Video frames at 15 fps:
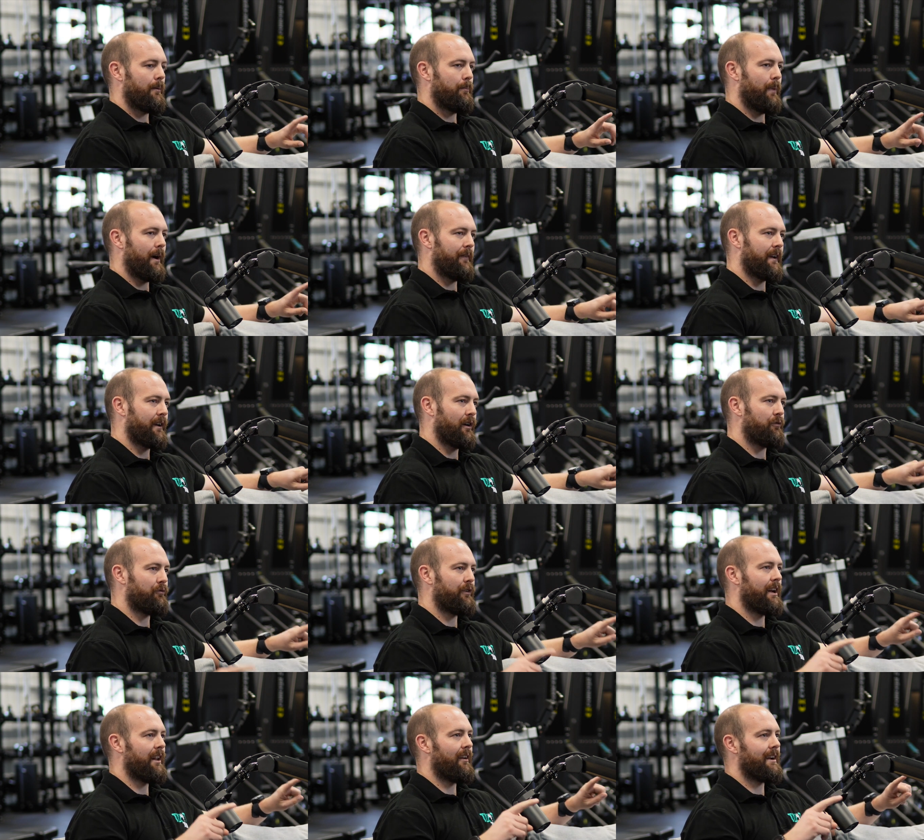But I think I
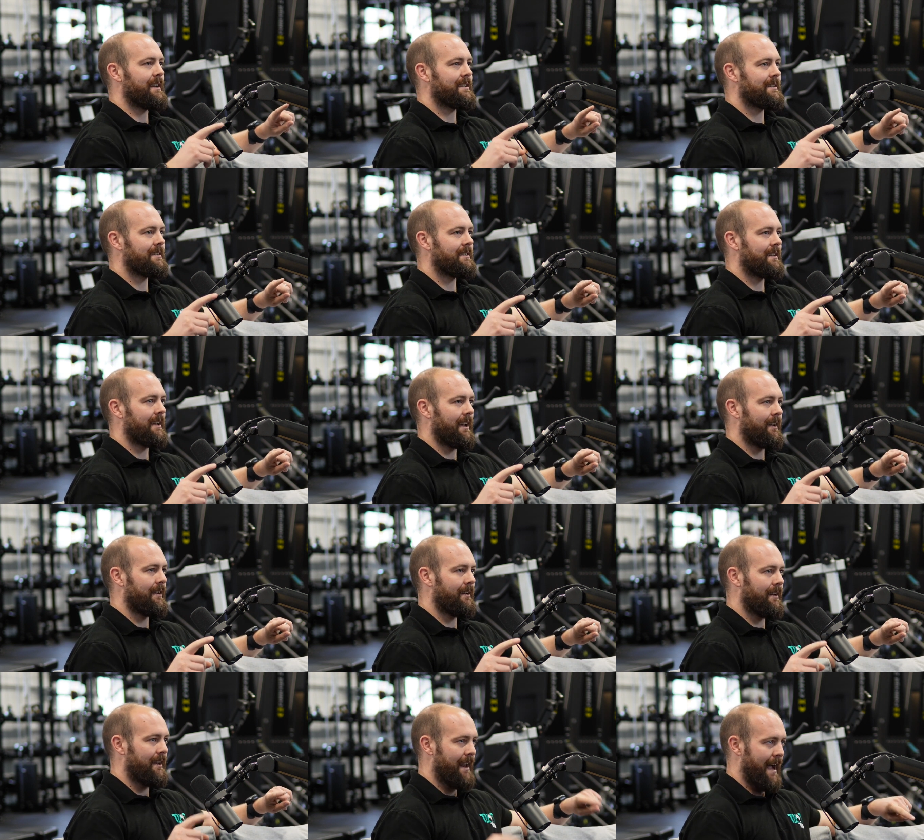realized it
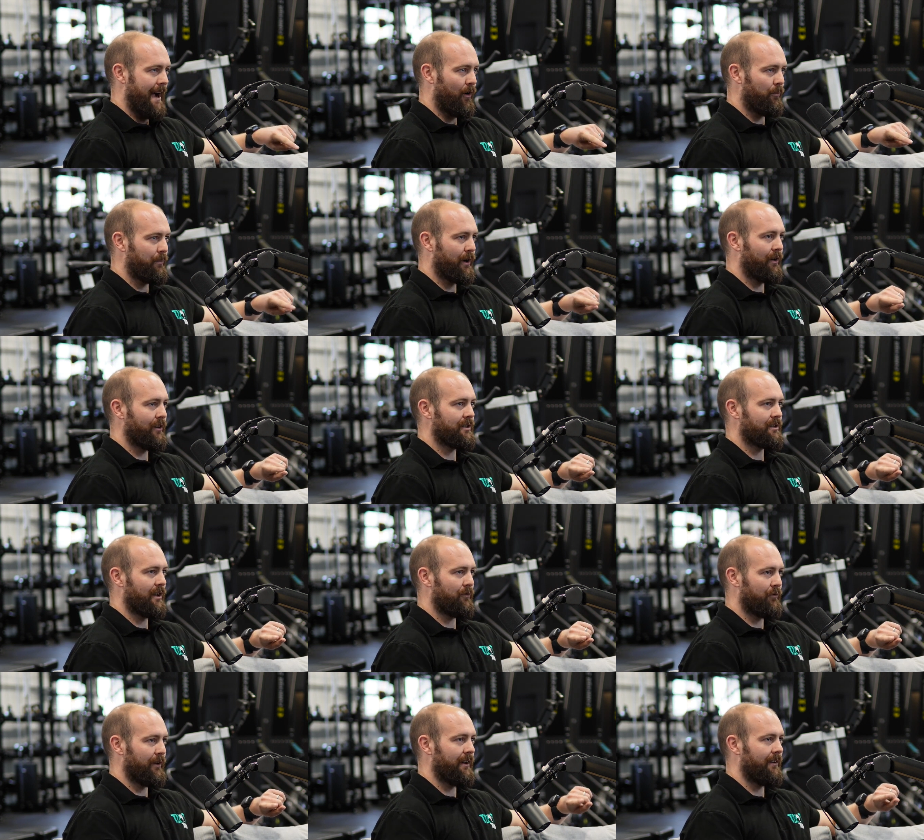now, because I
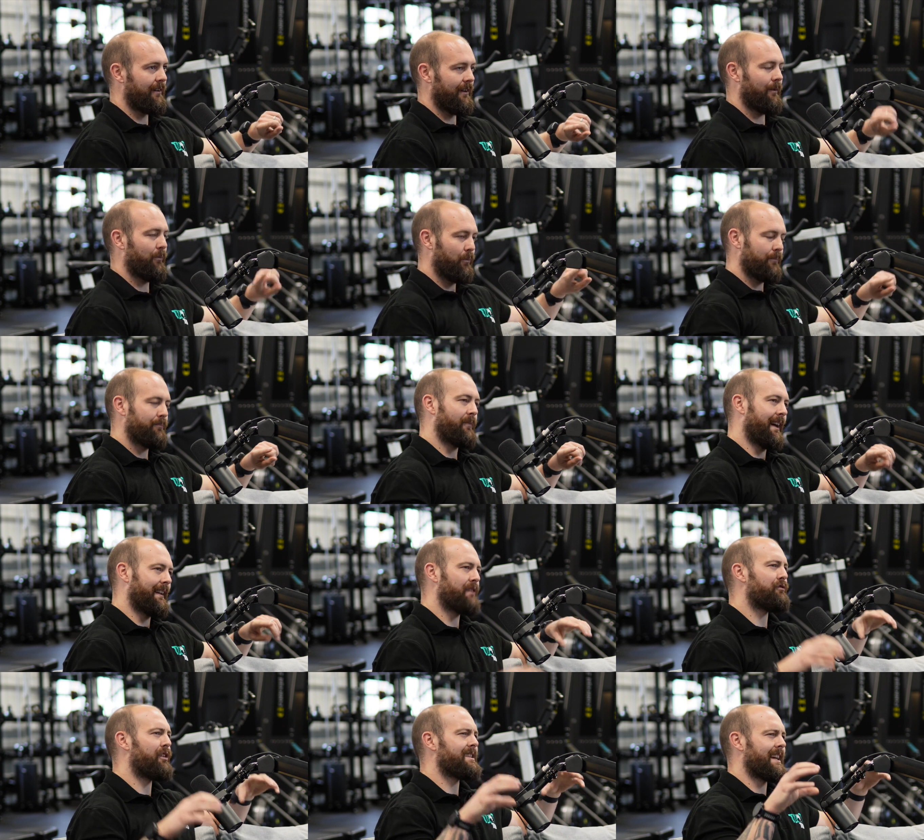
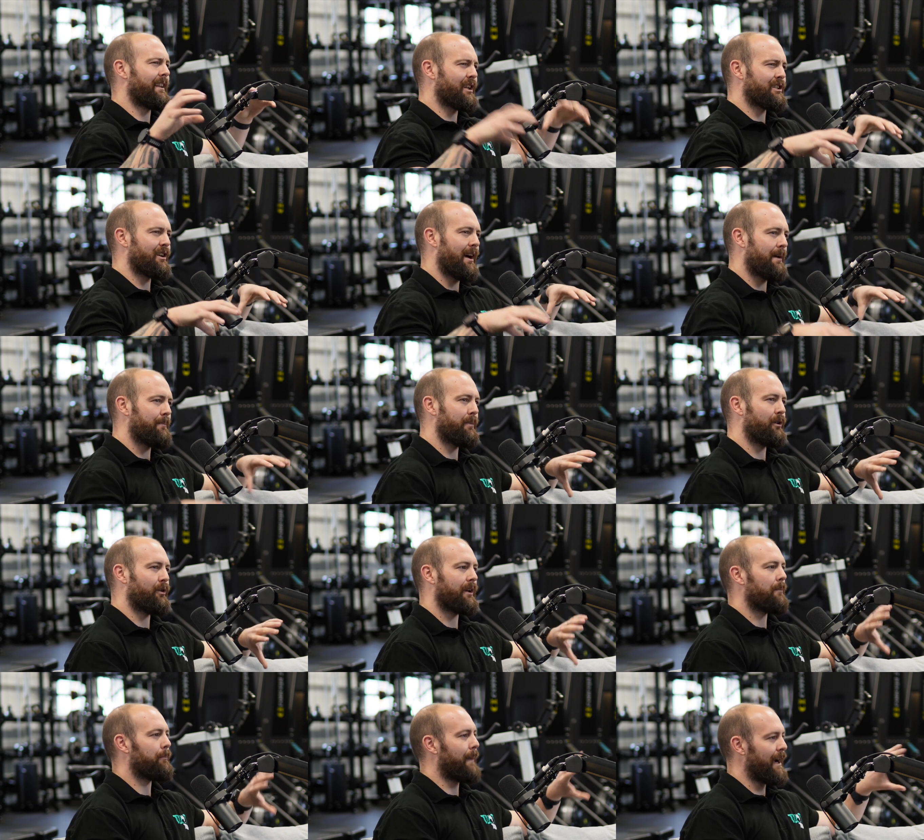didn't realize it at the time, but
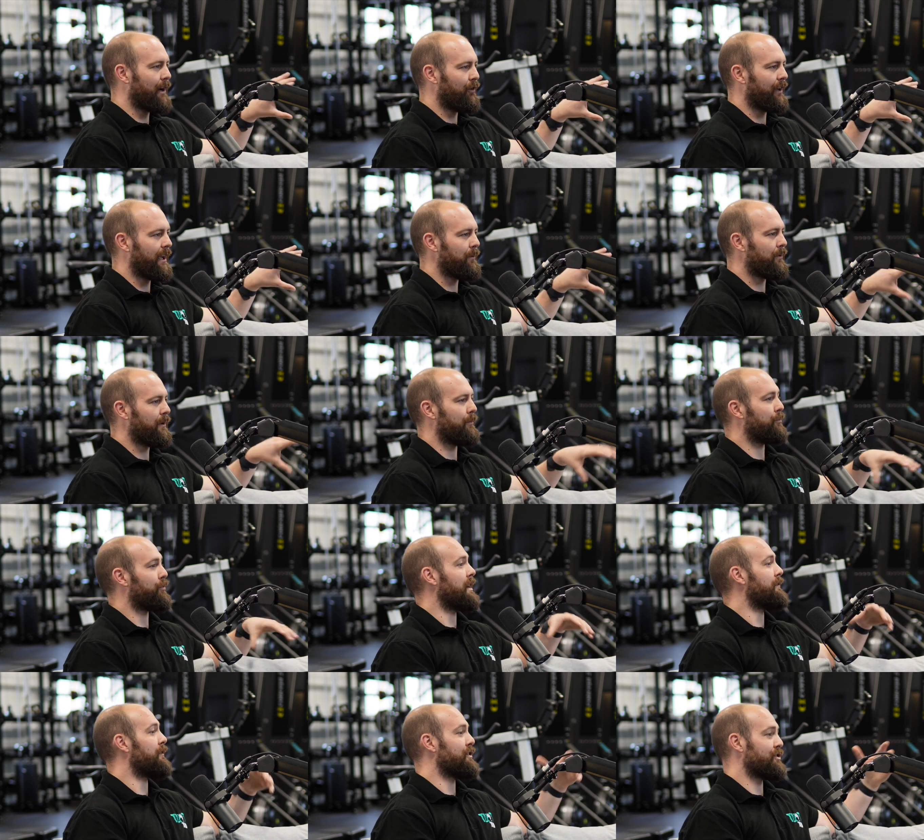looking back on it in
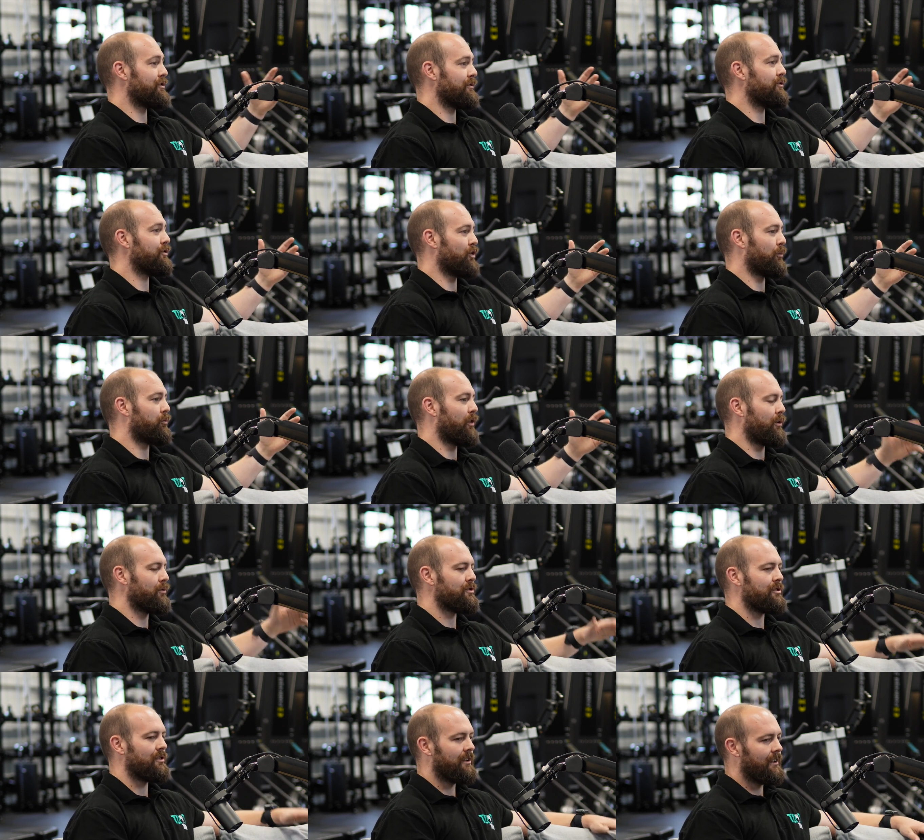previous job
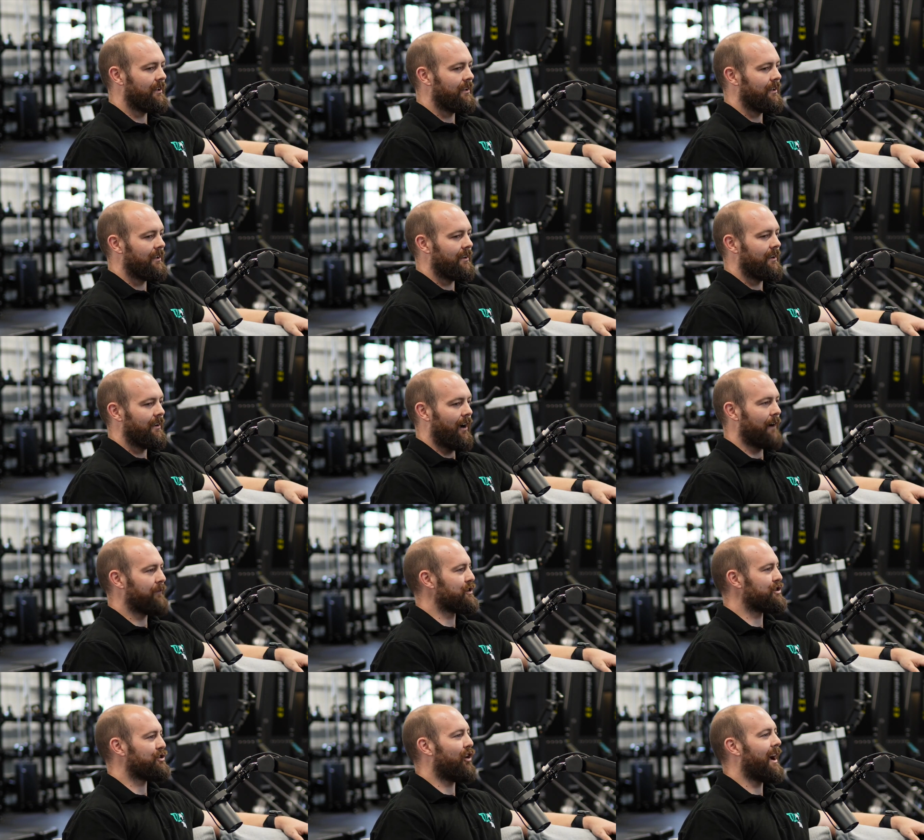roles, I've
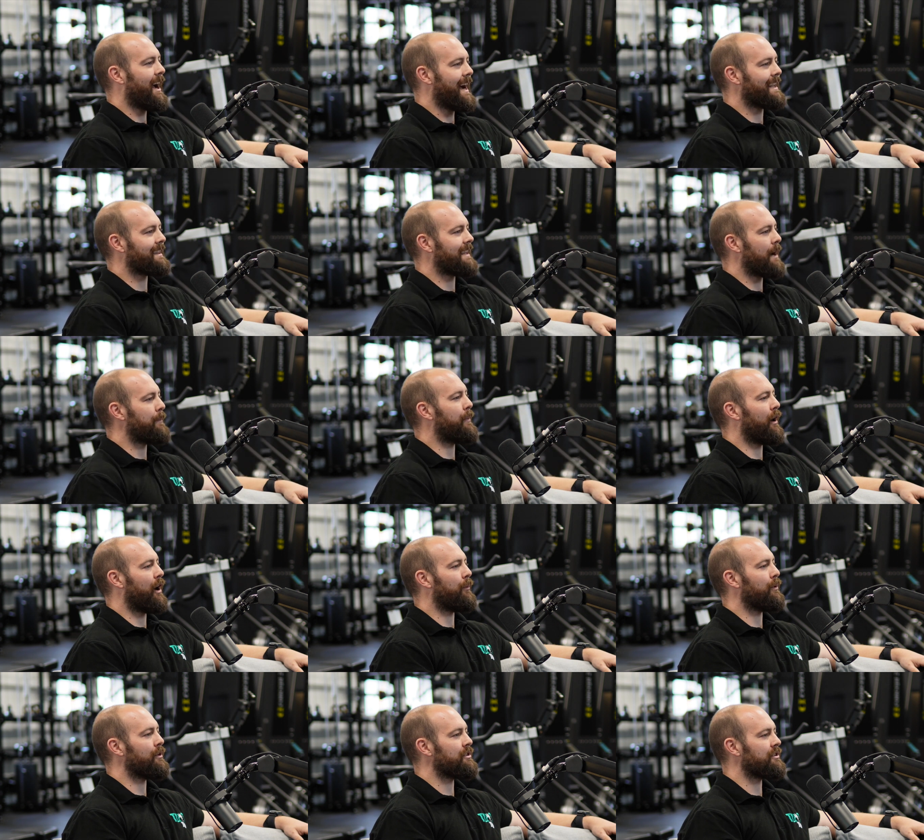just not had that
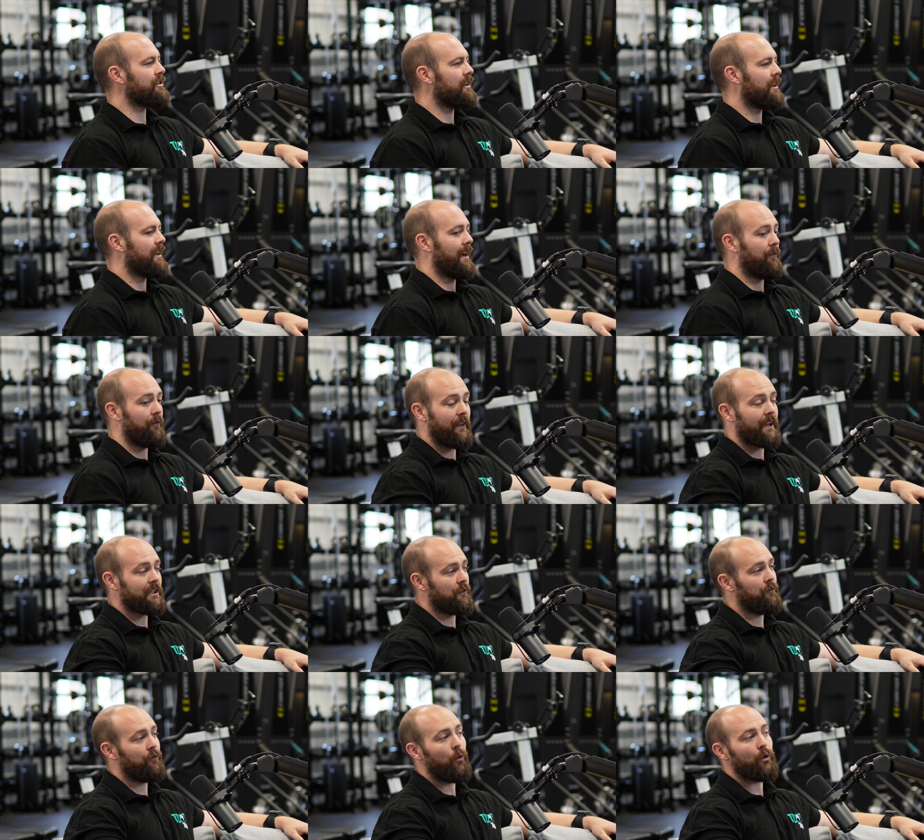purpose and things
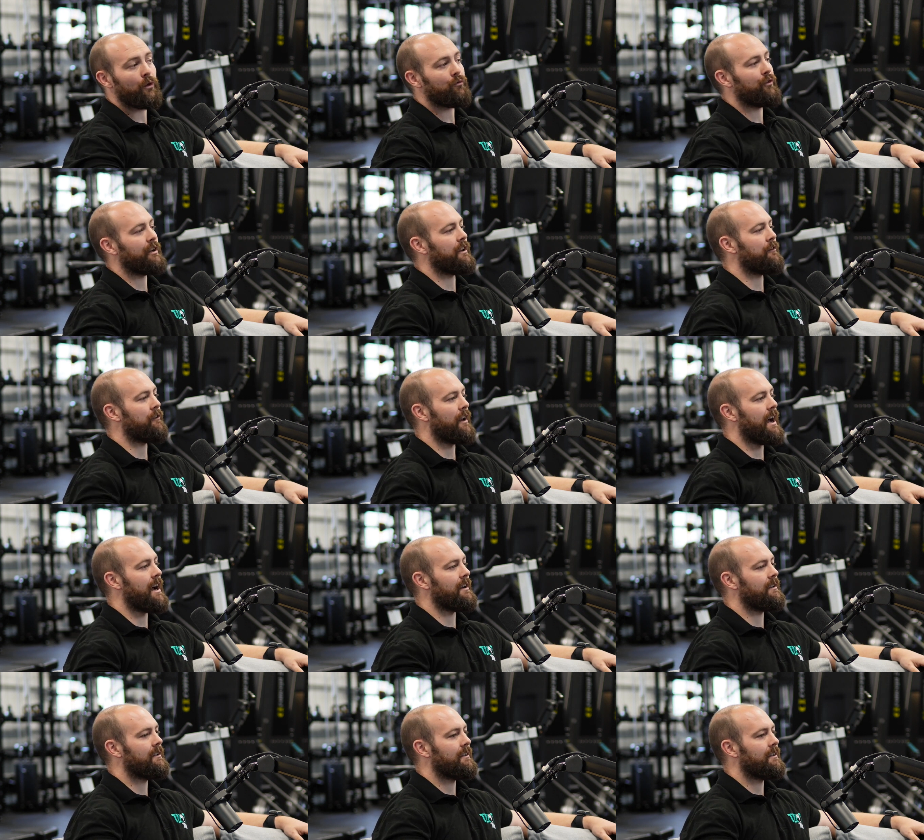have fallen really flat.